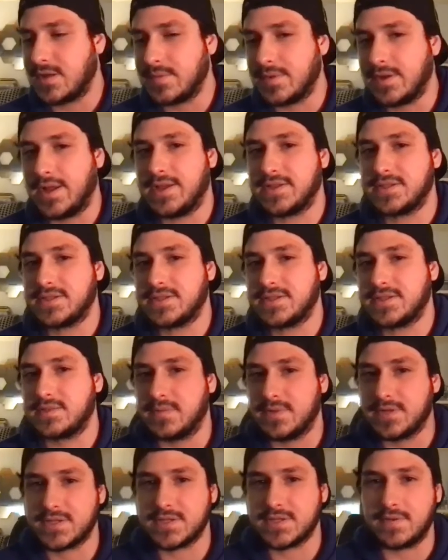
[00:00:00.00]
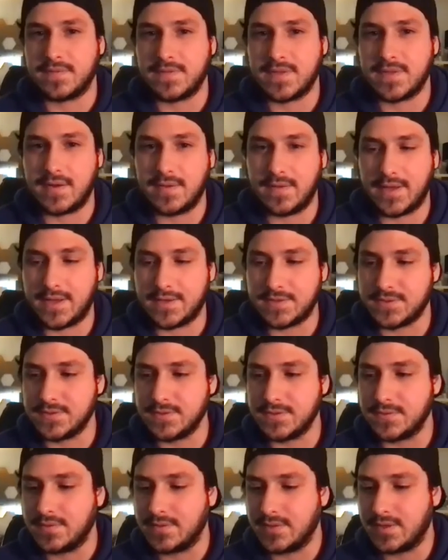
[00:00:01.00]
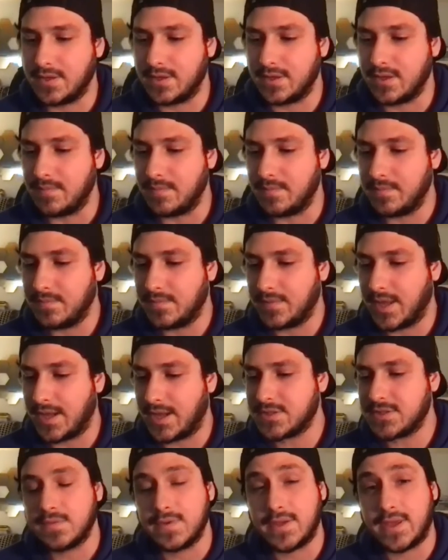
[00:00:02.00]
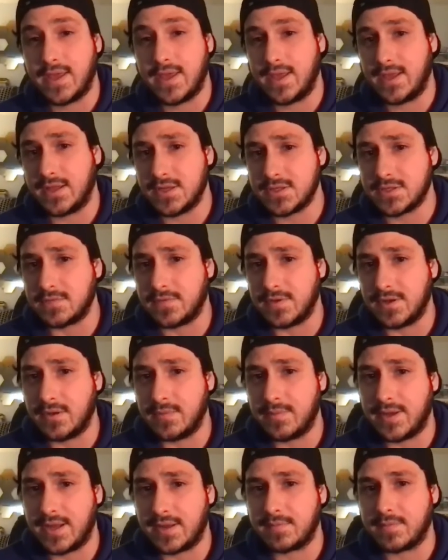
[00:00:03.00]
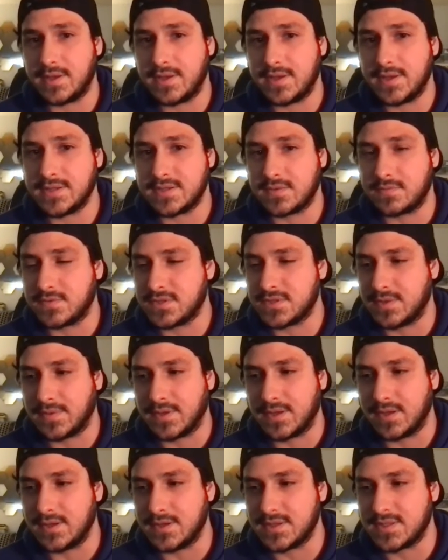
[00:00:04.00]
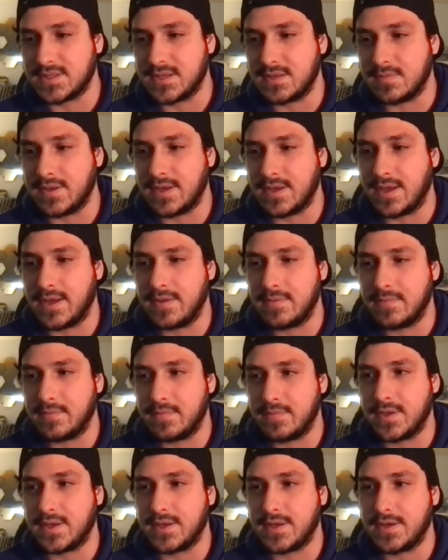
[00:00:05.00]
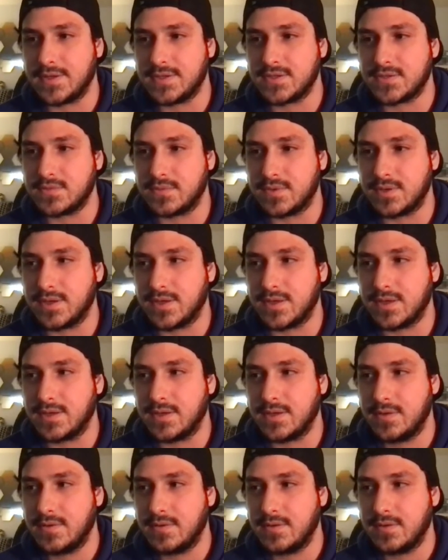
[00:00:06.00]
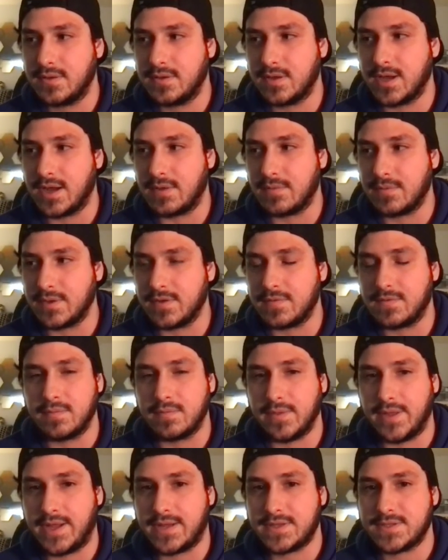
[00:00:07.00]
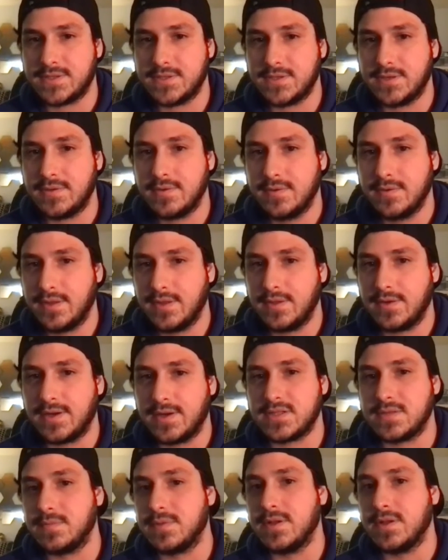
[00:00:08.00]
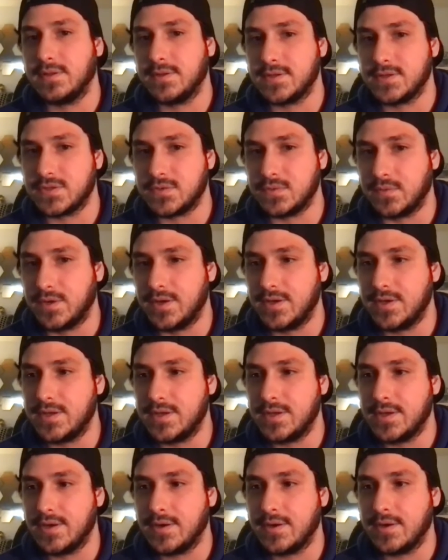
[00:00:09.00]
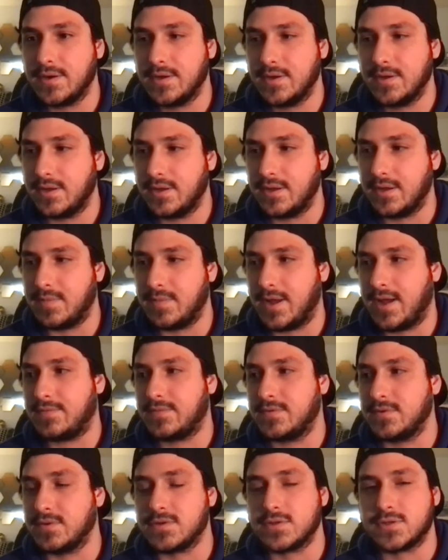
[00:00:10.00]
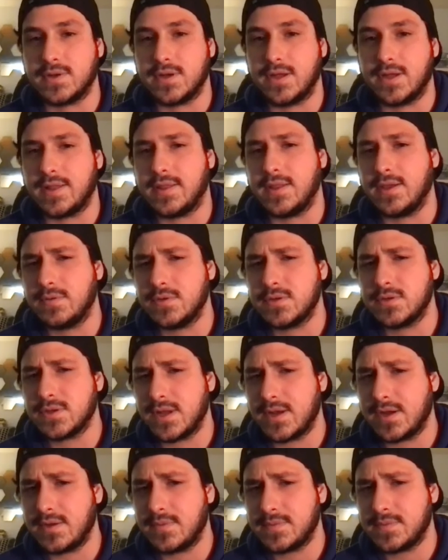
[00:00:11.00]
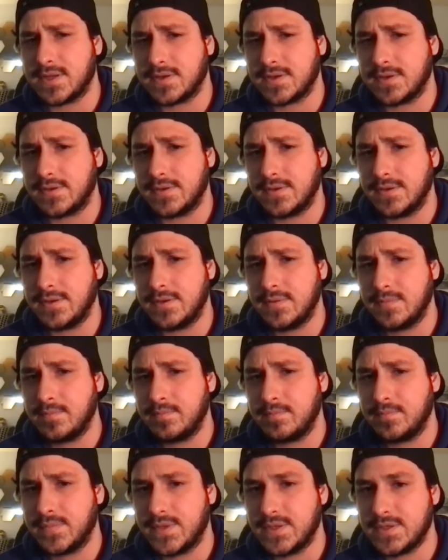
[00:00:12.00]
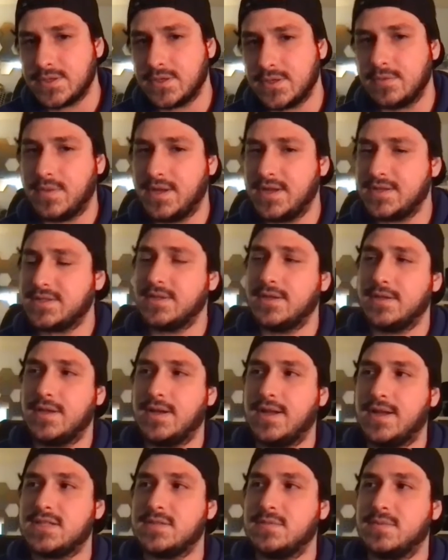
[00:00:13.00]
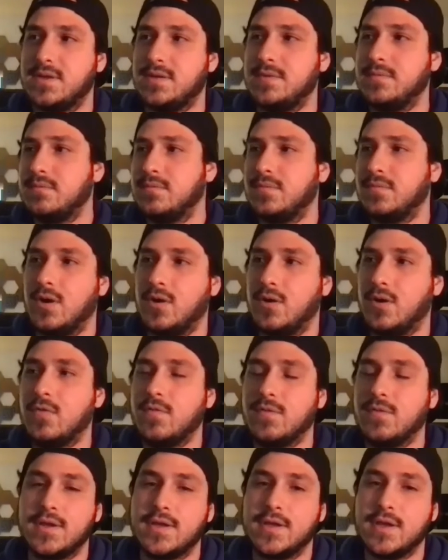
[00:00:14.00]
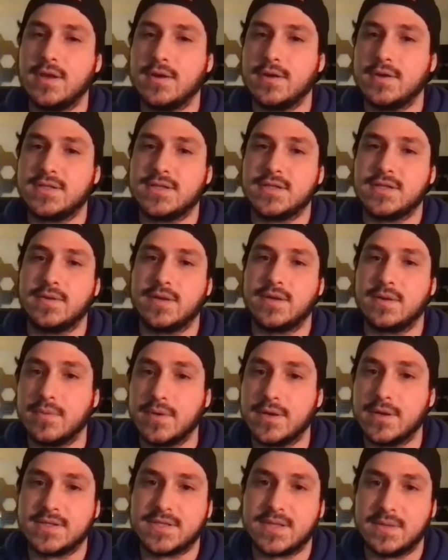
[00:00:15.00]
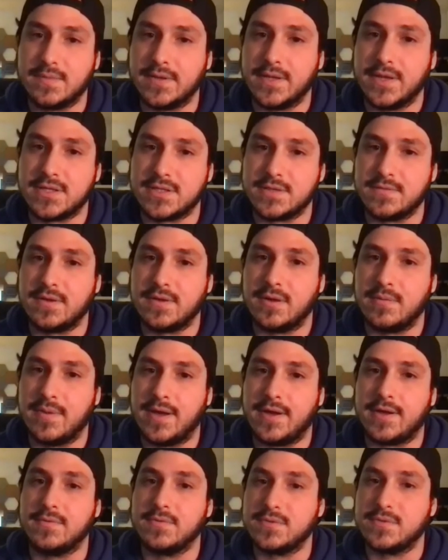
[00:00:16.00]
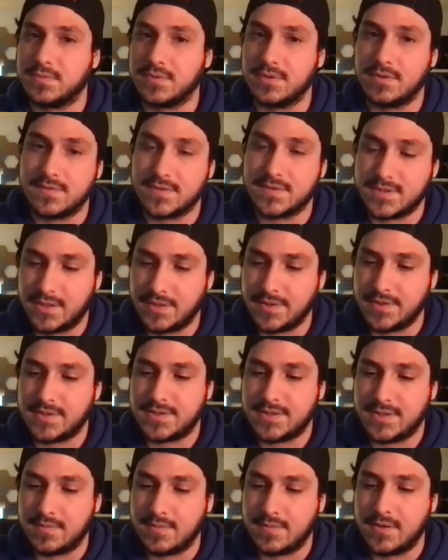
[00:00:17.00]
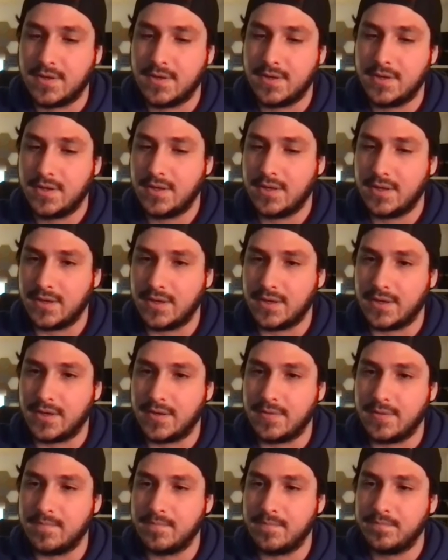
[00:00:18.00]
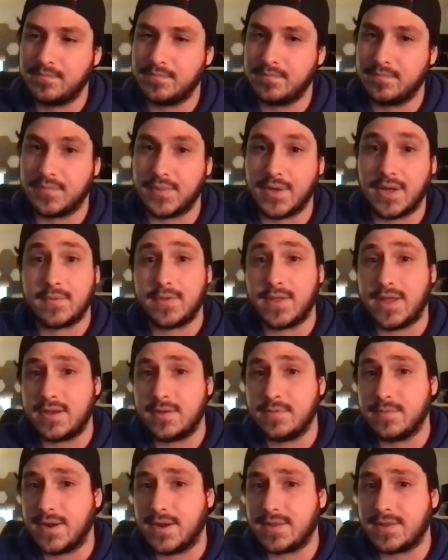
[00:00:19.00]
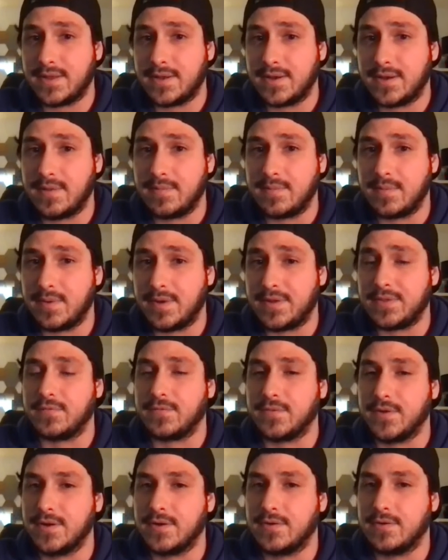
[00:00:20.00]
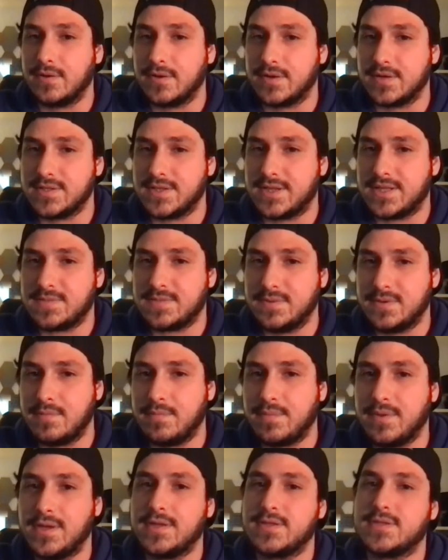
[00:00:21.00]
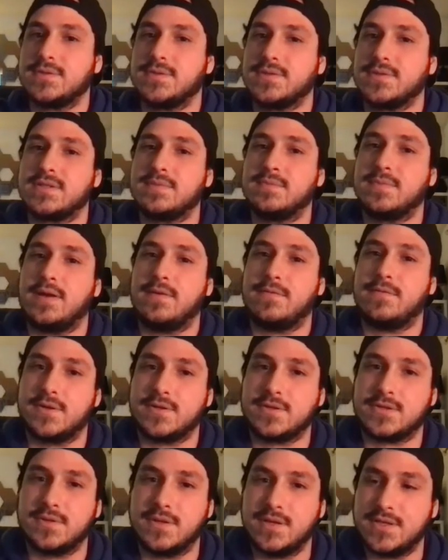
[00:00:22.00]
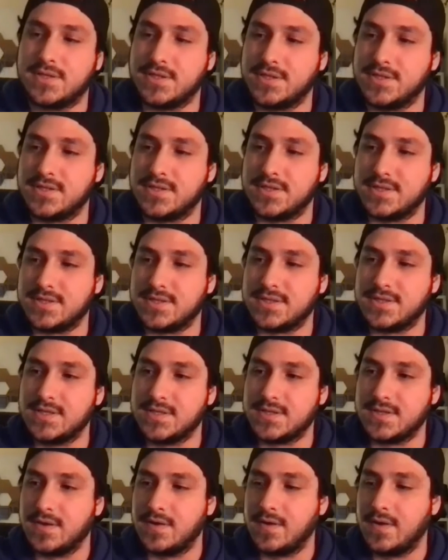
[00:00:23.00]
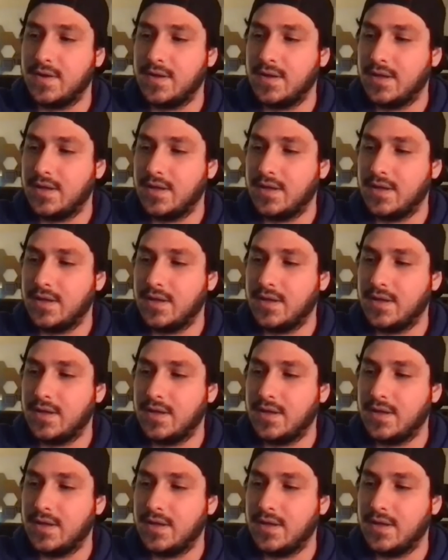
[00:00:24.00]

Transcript: I've been asking myself that a lot too. Actually, we can't get JaVale back because of something in the CBA, because we got rid of him last year. There has to be at least 1 year after a trade. I think we traded him technically. So basically, it has to be over a year until we can bring someone like JaVale back, who was previously on the team. But I'm glad you brought that up about the front court, because that's been a big source of my frustrations this season.